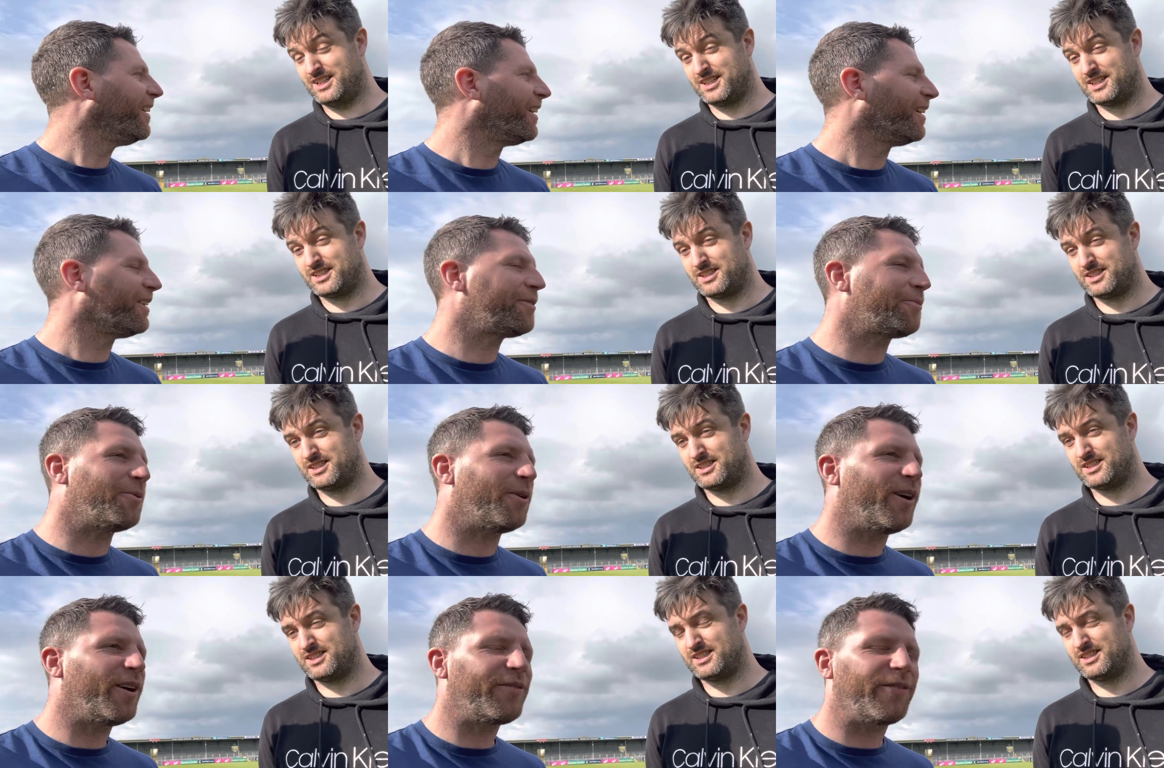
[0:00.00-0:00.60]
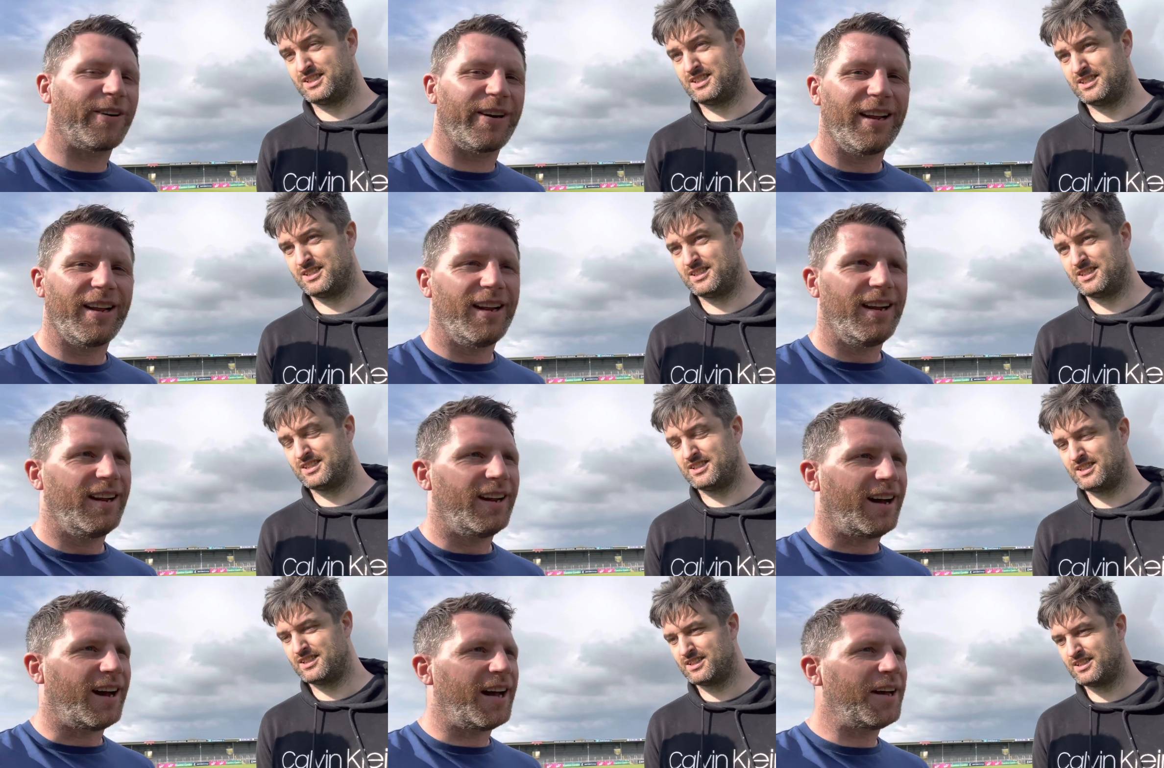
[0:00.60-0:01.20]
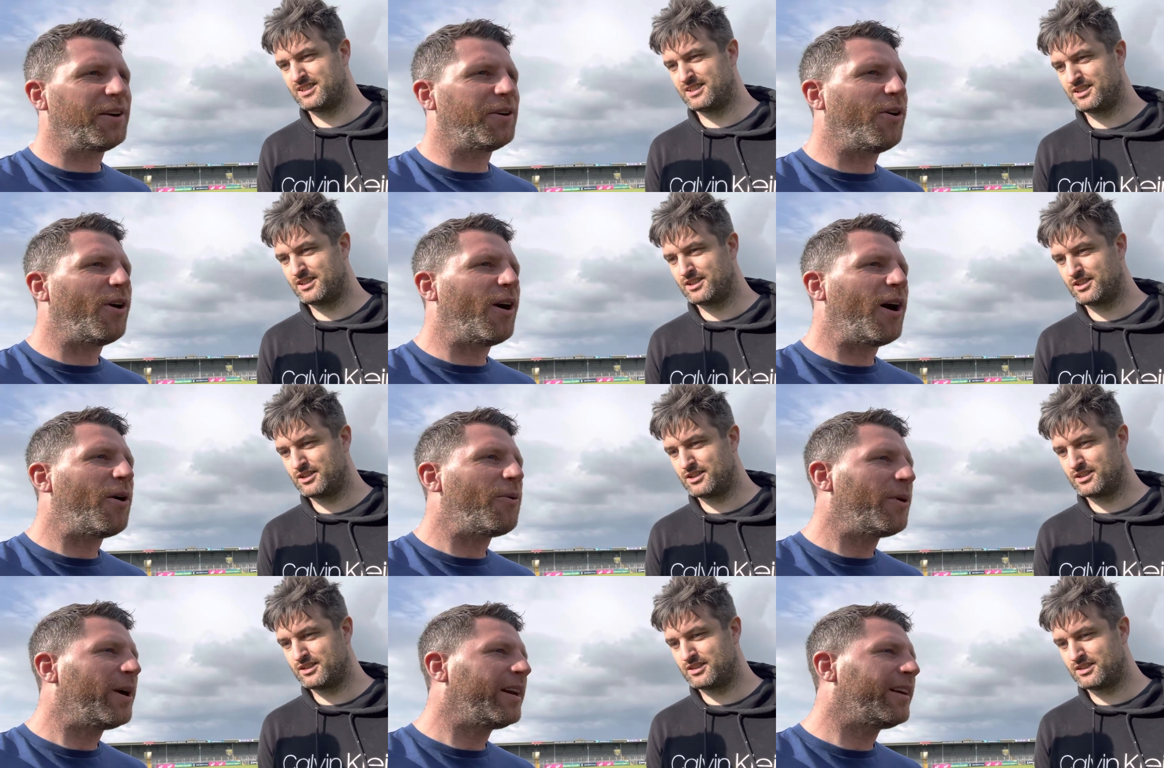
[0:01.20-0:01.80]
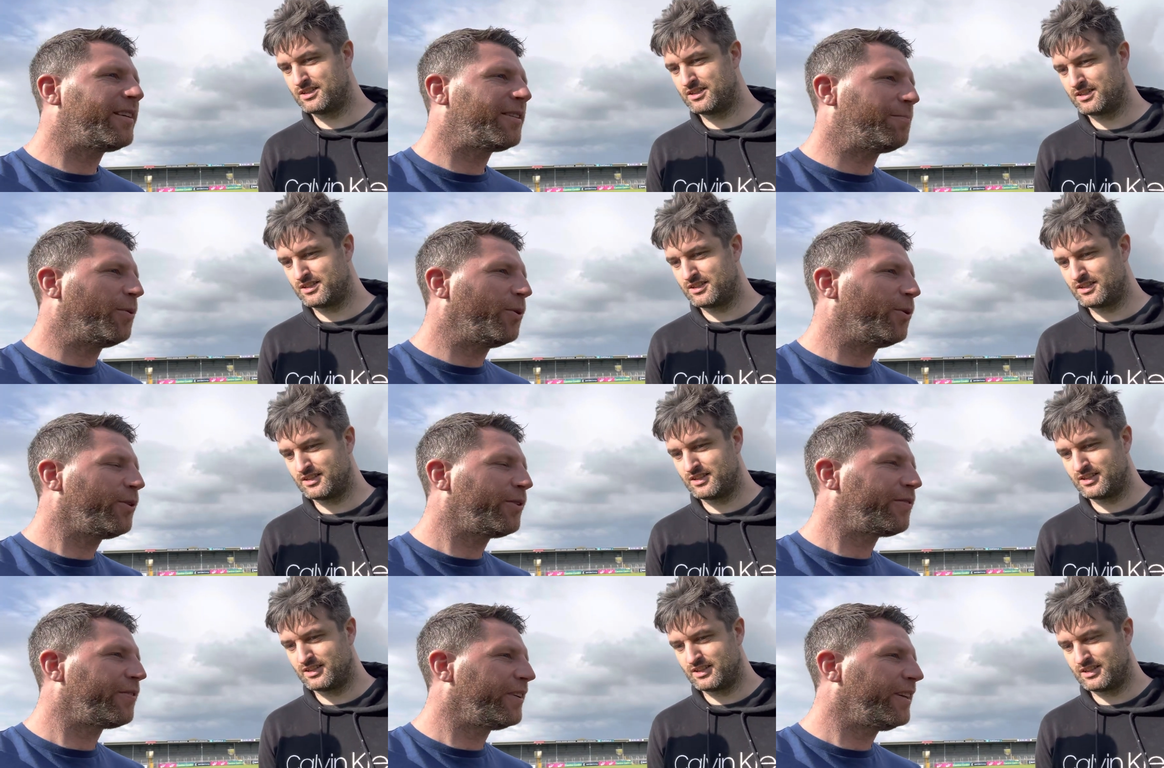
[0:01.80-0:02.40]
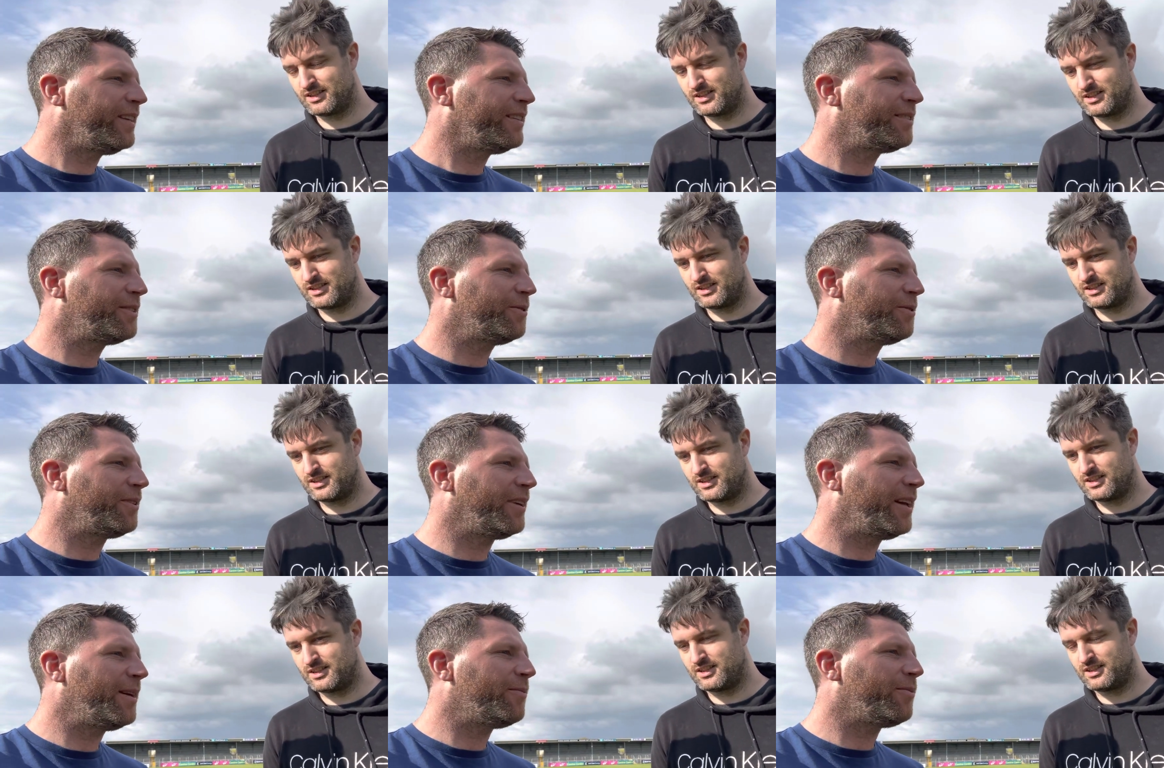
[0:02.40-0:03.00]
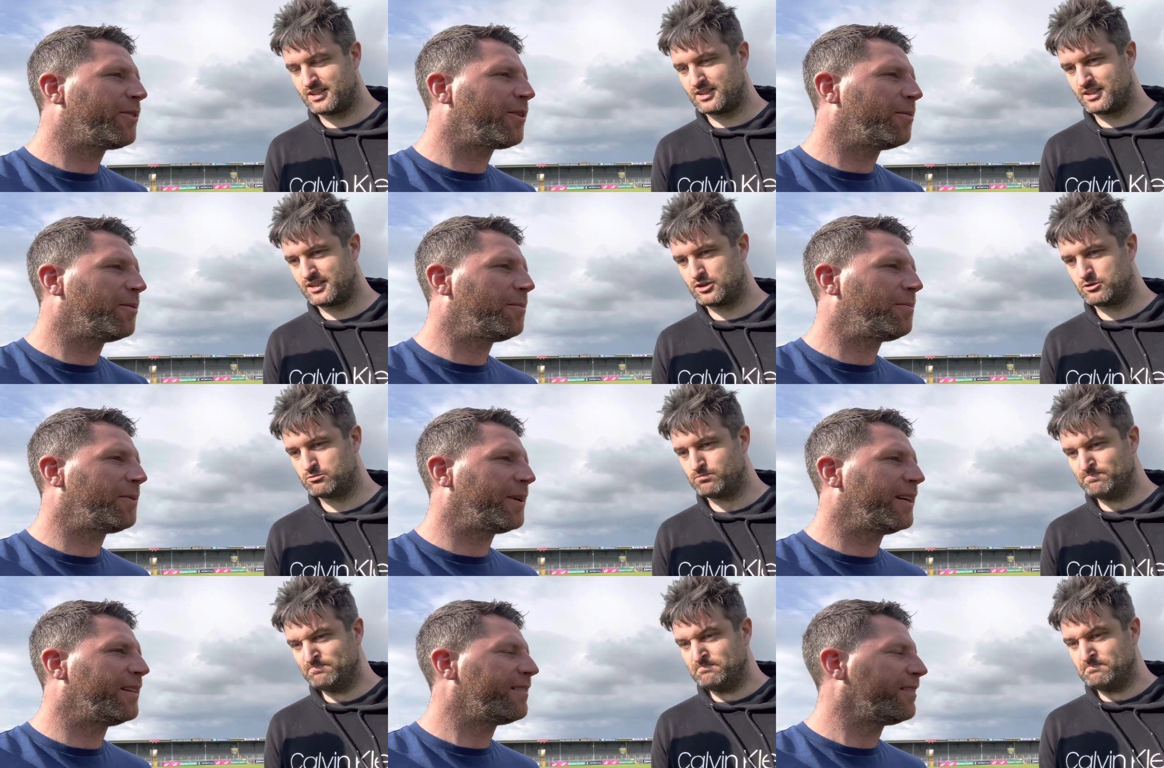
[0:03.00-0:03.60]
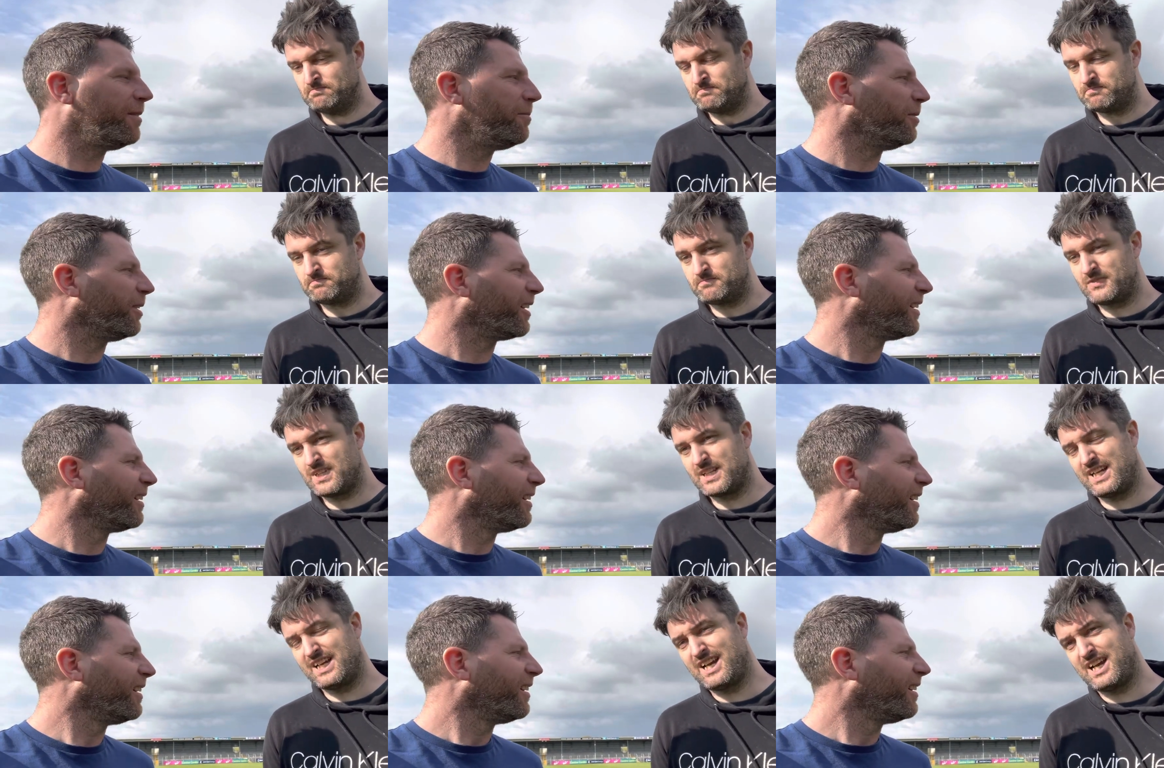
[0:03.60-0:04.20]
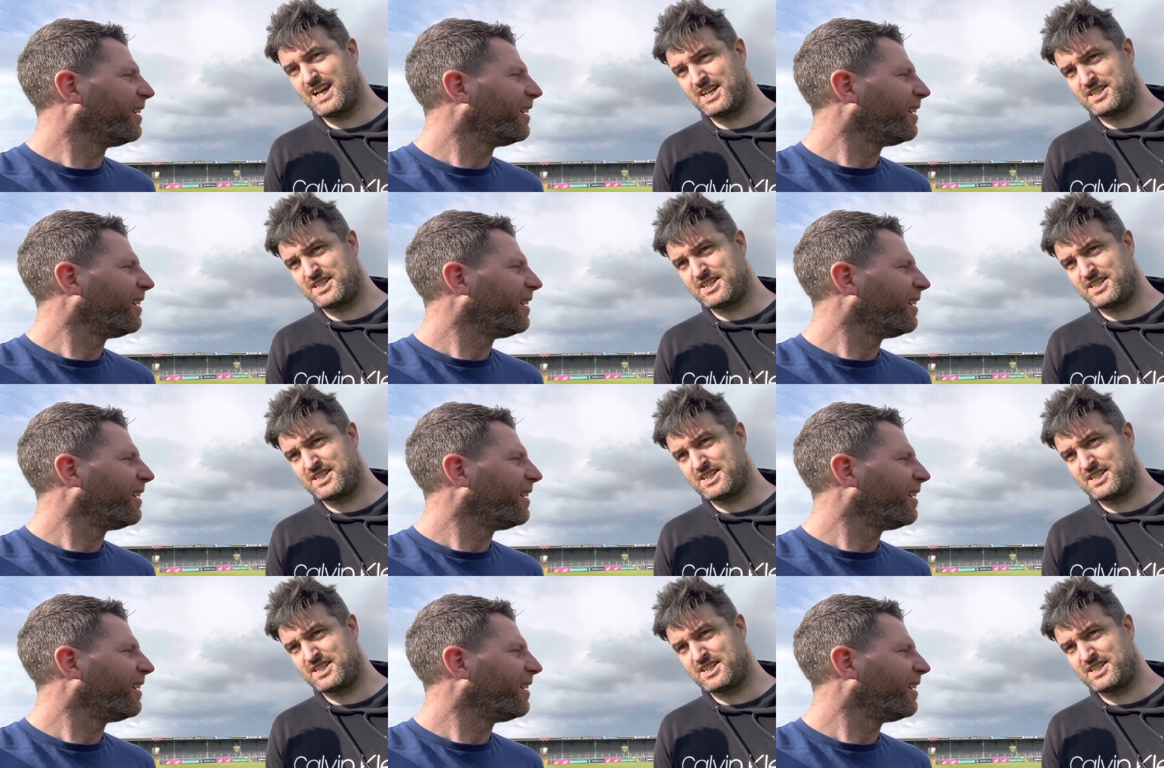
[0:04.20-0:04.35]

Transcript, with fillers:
Speaker 1: against Waterford. I don't know how well this bodes for these 2 teams coming up against Limerick. Yeah,